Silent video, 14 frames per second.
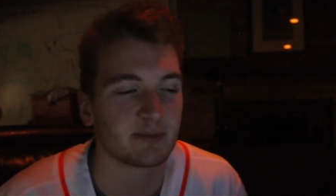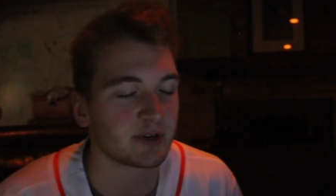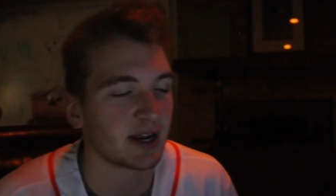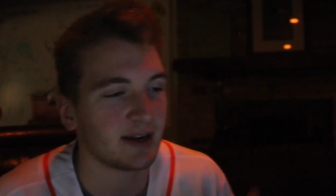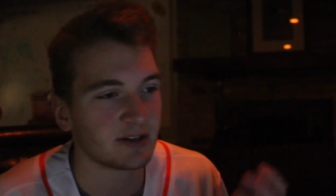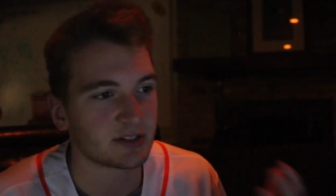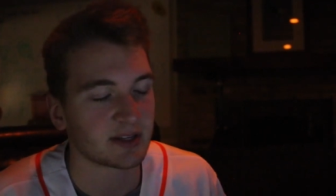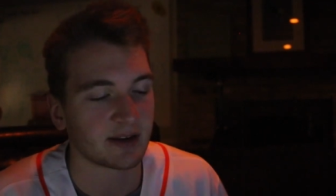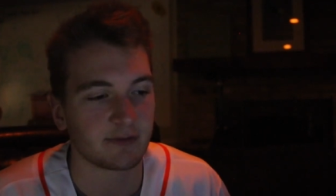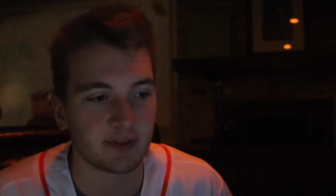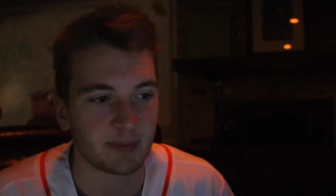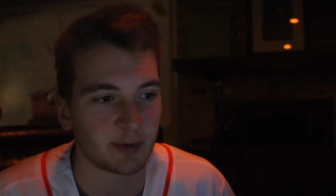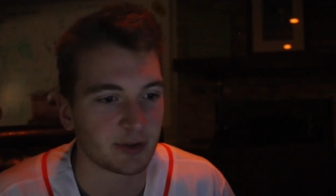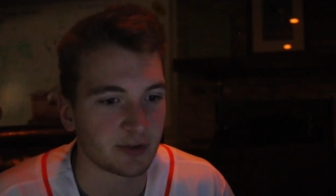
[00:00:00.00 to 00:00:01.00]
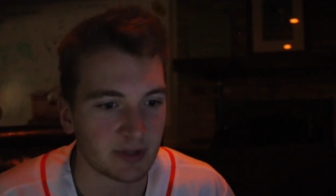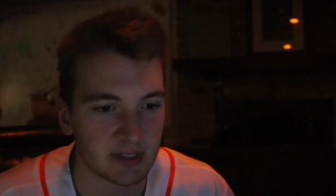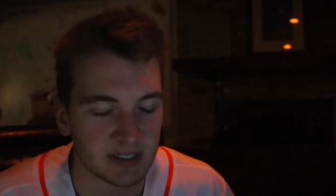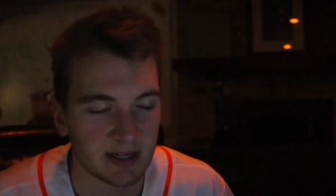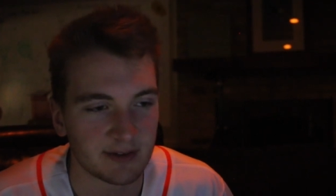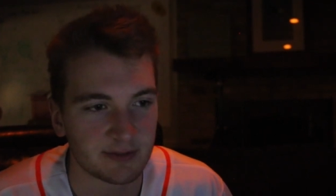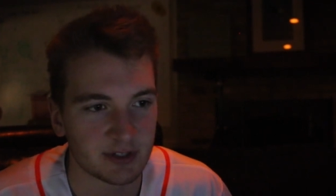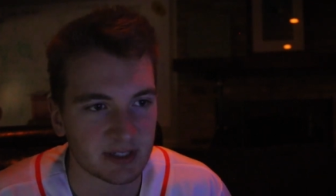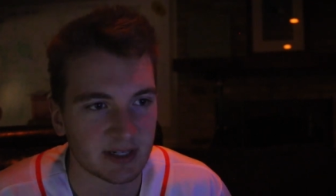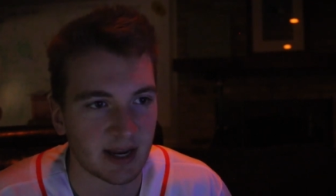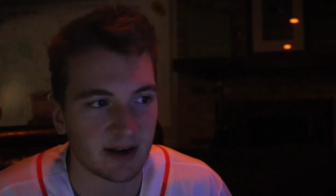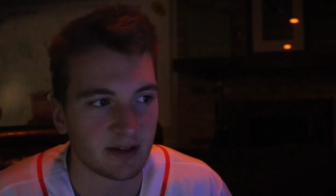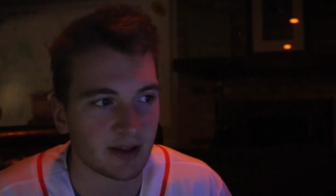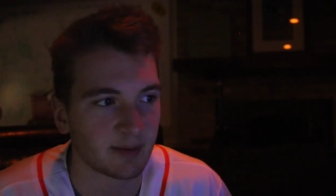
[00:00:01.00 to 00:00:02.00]
I'm kind of just like flipping through this stuff, just
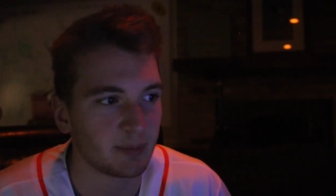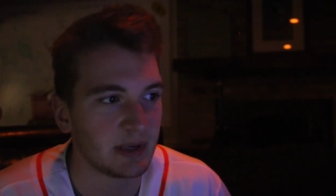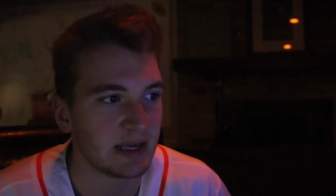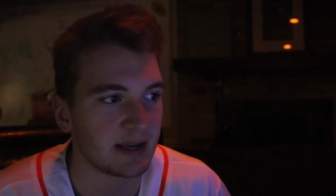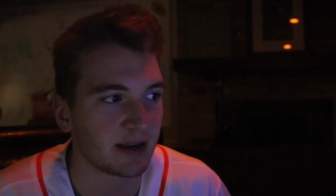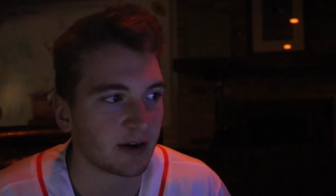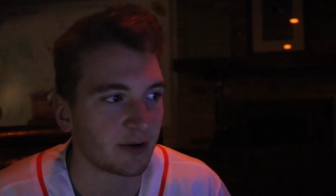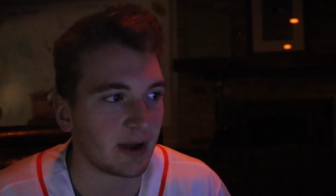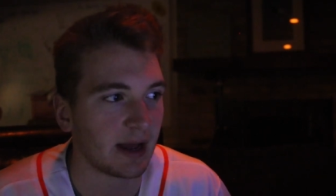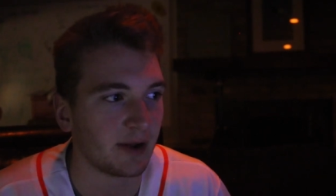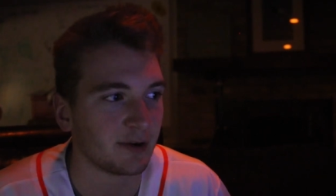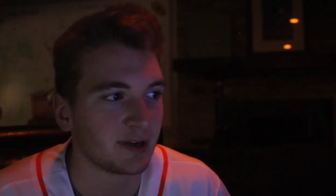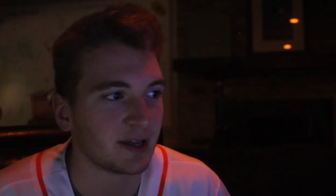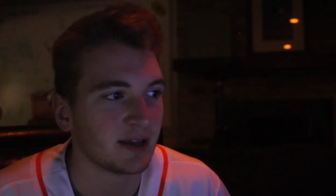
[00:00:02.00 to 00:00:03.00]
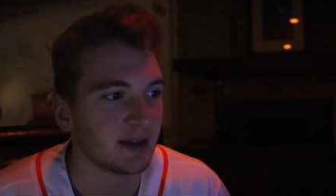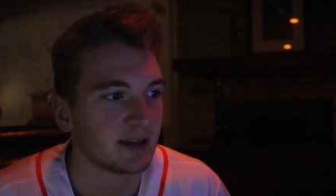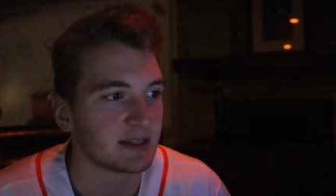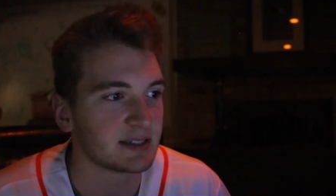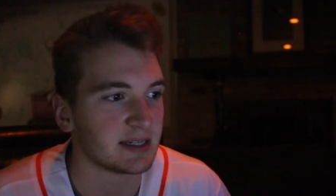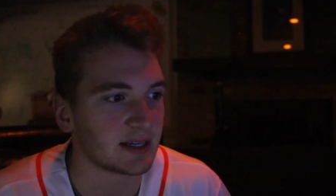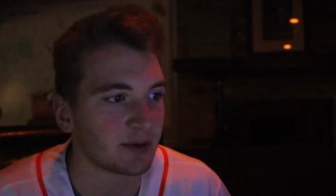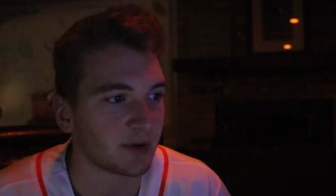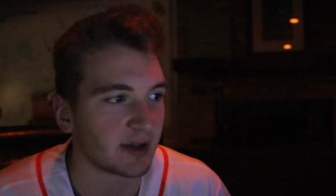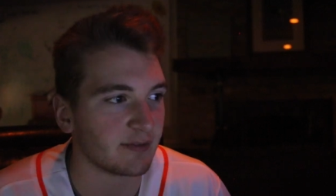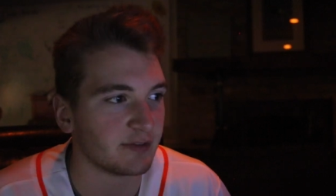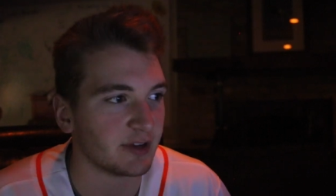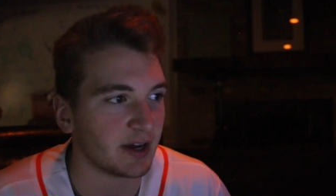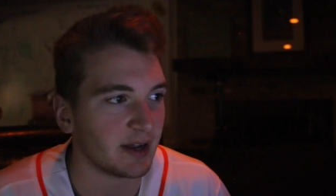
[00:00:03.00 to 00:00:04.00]
kind of like peeking around, seeing what
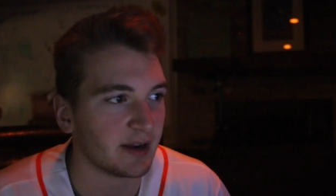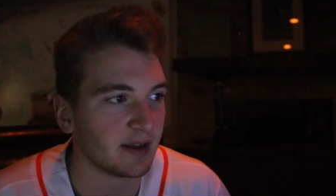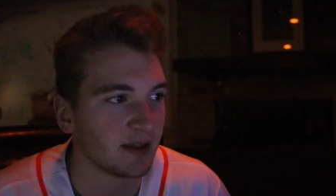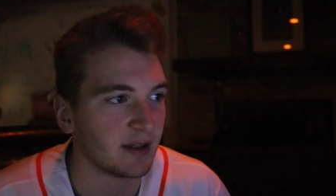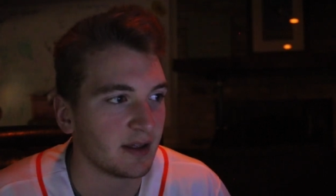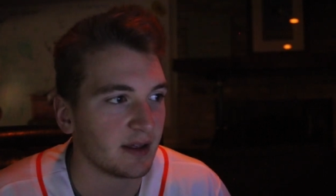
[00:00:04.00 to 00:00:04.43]
I've done.